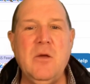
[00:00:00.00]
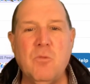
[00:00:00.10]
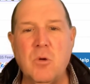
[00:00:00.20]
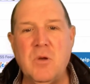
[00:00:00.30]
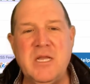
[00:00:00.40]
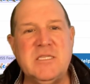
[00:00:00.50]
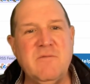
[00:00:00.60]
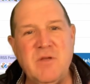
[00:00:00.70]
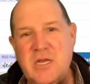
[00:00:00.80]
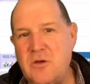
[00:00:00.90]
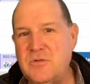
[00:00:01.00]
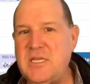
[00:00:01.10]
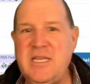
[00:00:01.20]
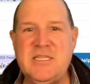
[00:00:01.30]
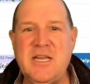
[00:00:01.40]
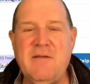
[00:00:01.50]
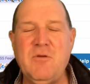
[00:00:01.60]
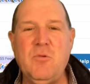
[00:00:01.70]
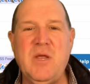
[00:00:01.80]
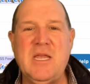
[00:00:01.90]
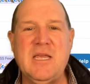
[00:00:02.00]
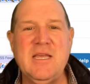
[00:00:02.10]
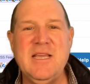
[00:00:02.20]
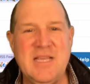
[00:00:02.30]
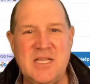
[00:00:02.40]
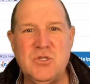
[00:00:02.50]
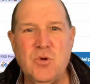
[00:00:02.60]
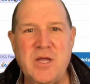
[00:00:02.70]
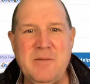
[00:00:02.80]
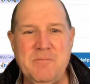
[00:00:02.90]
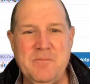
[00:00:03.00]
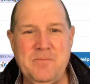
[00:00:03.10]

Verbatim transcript: We're releasing videos each and every week. Enjoy.